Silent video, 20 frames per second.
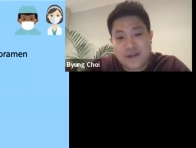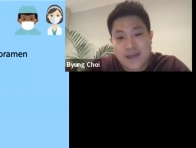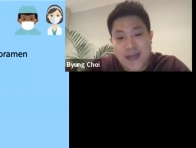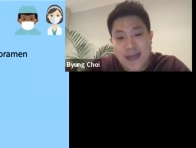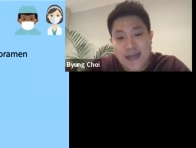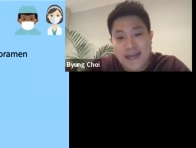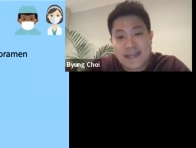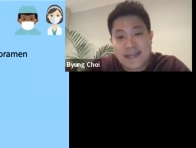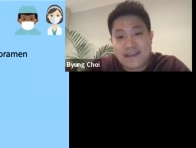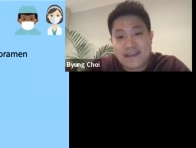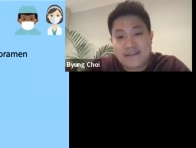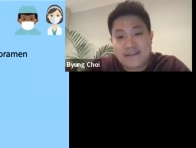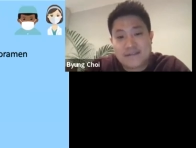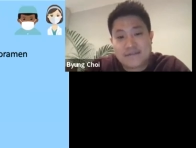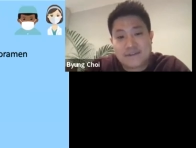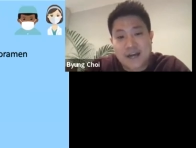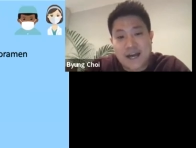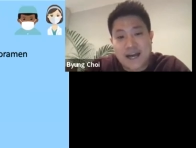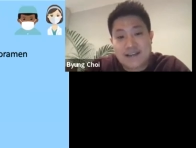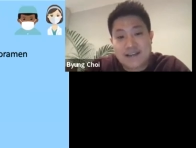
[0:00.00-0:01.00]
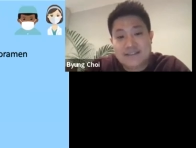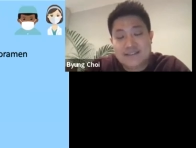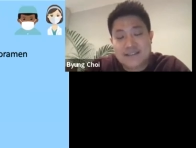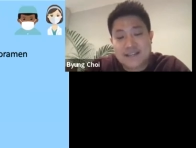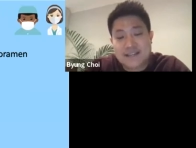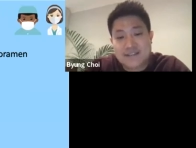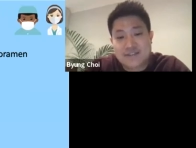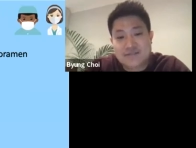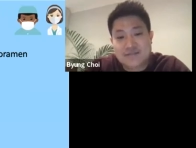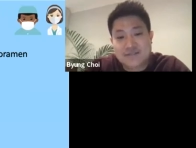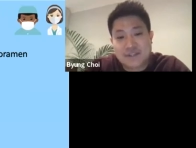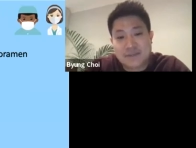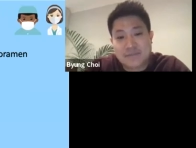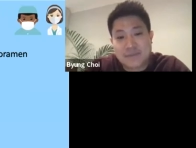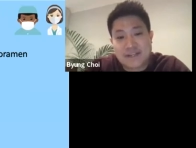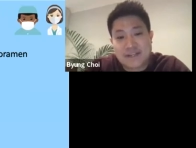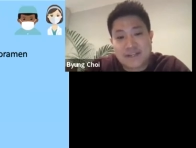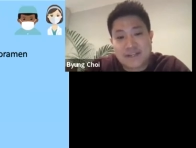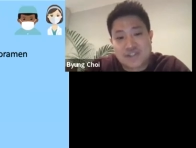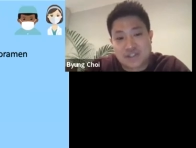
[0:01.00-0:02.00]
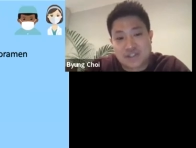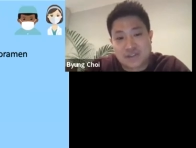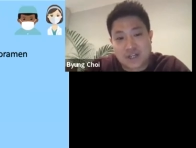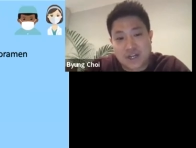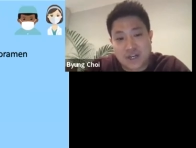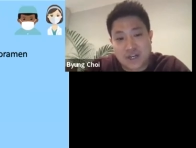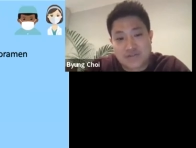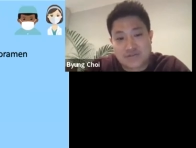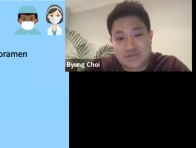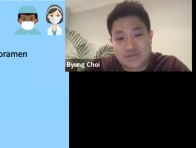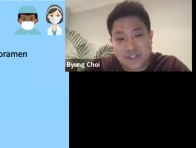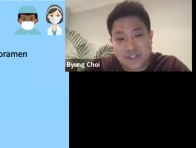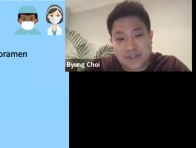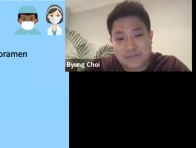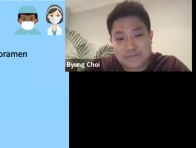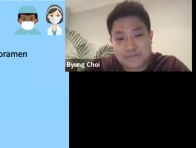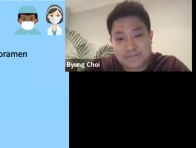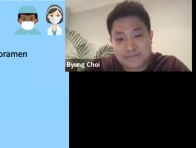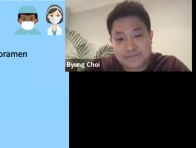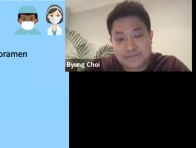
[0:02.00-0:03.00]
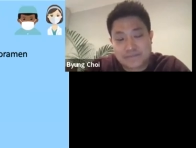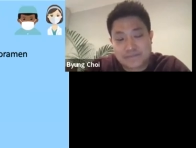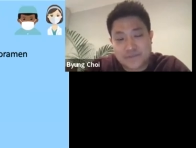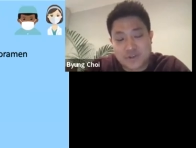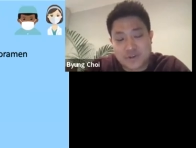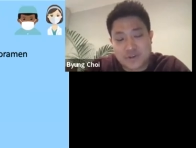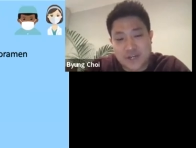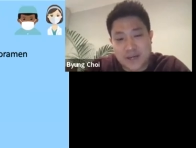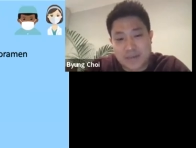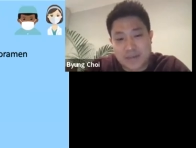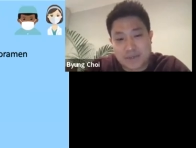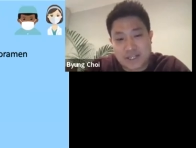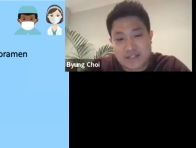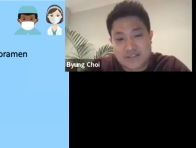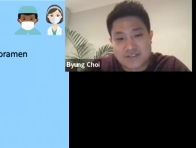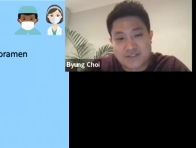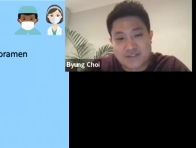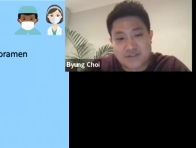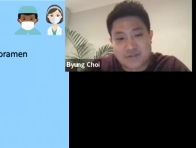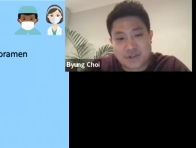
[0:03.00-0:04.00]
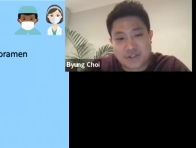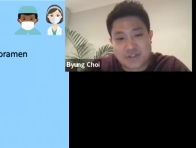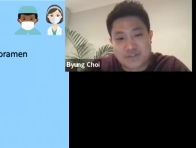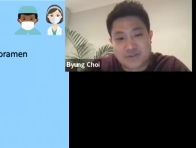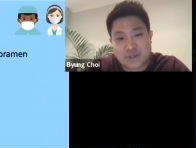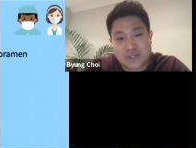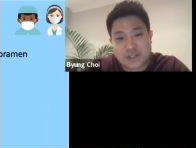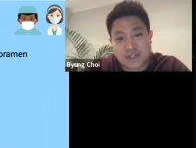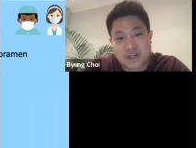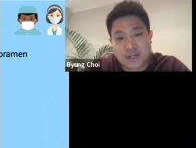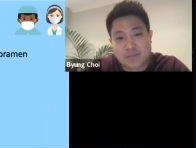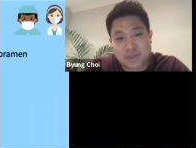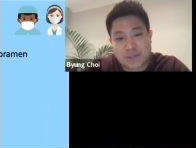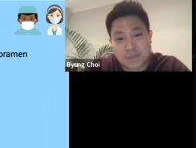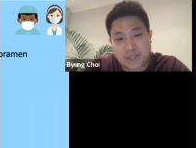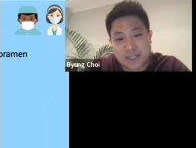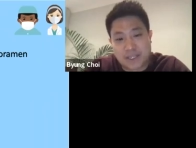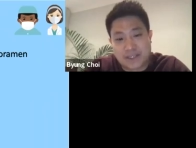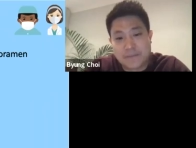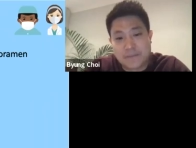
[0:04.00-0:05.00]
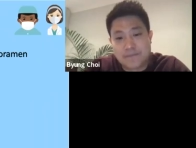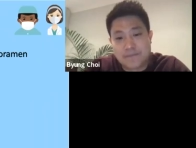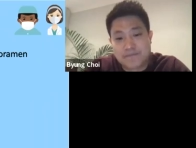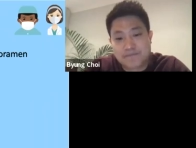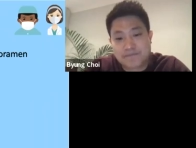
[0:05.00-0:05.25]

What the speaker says: A for accessory meningeal artery, so that passes through it, so it can't be B.